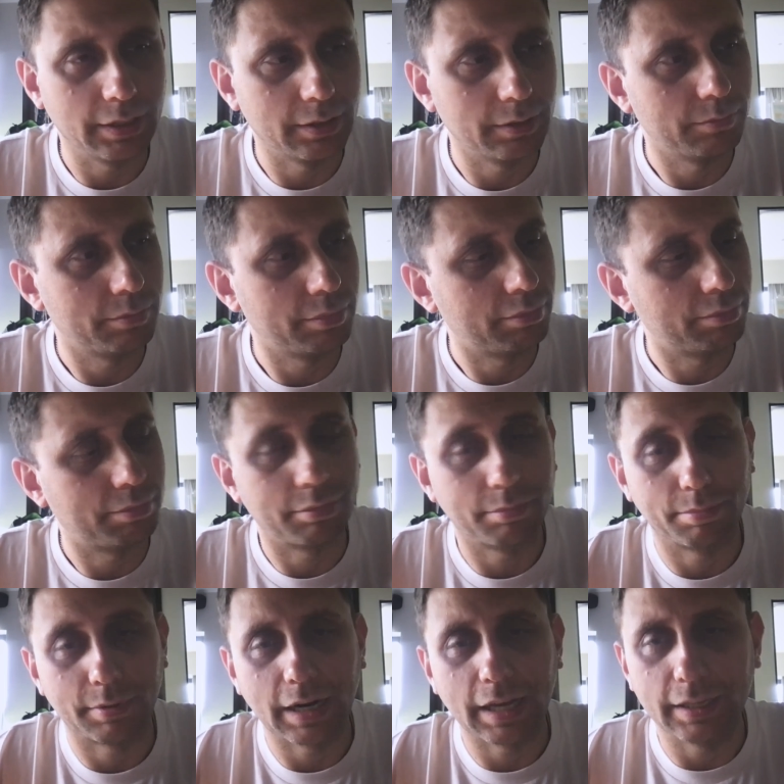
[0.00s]
in
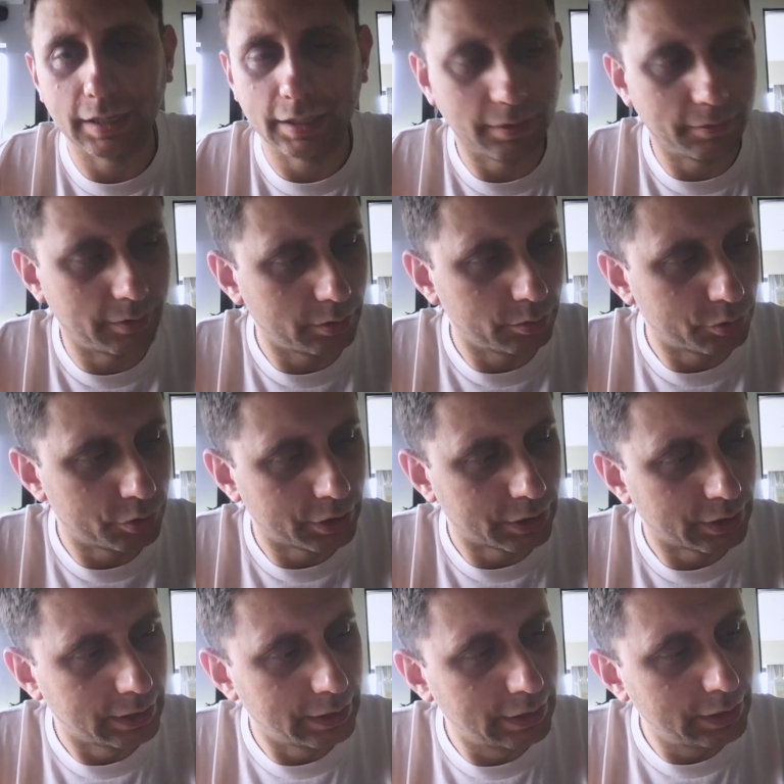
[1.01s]
product
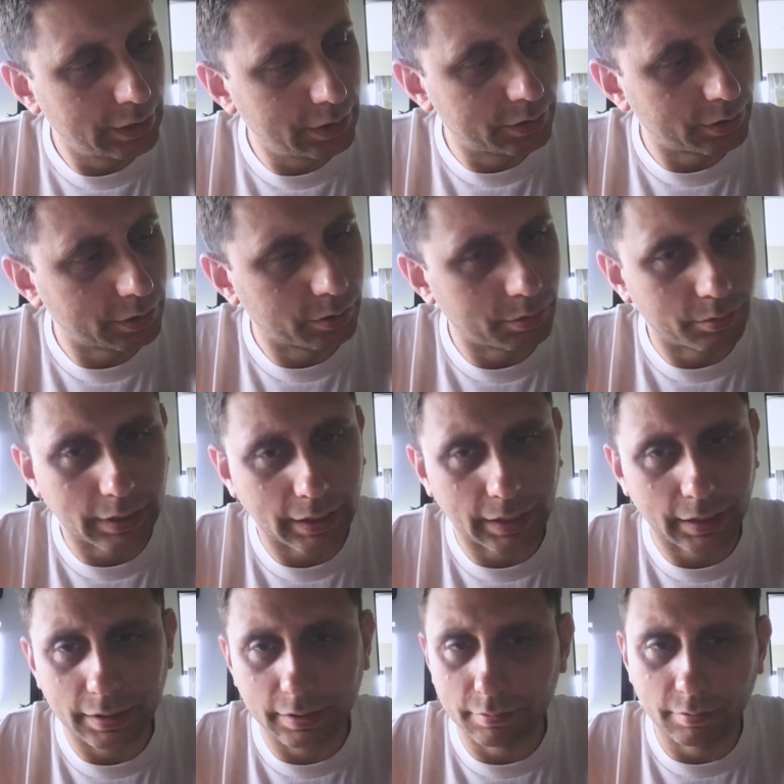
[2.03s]
evolution. So,
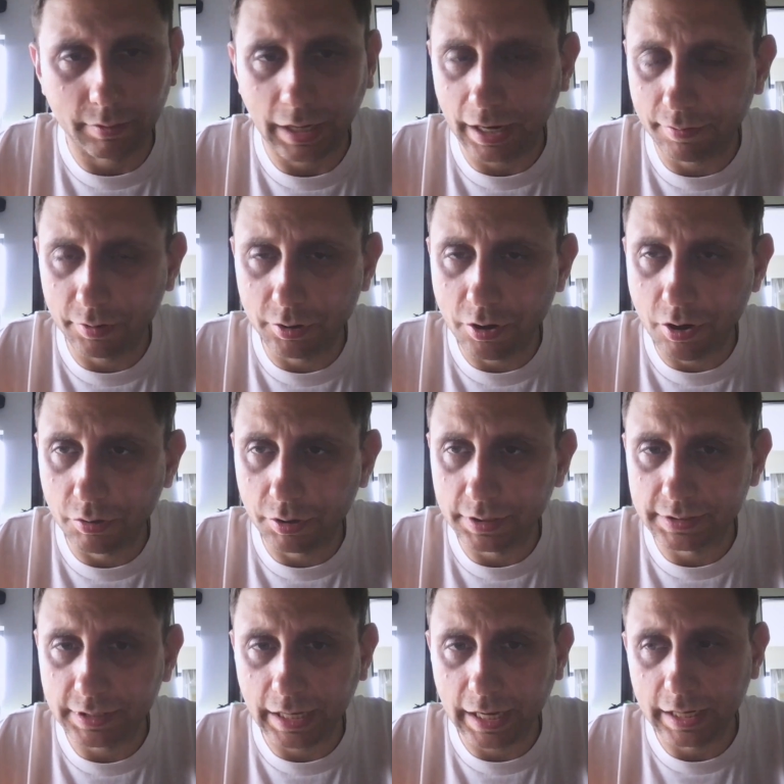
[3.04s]
like, have you
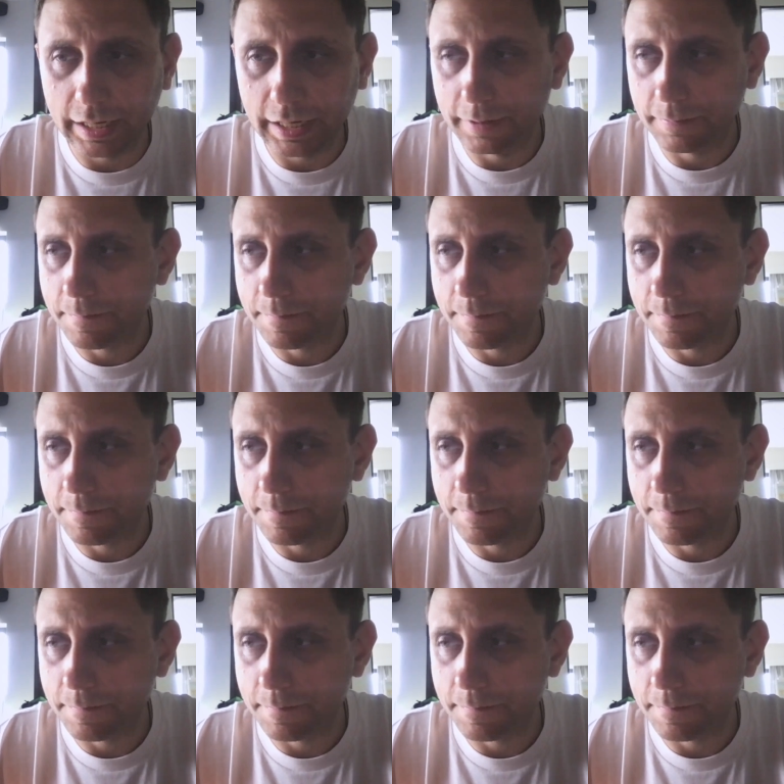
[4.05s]
noticed any,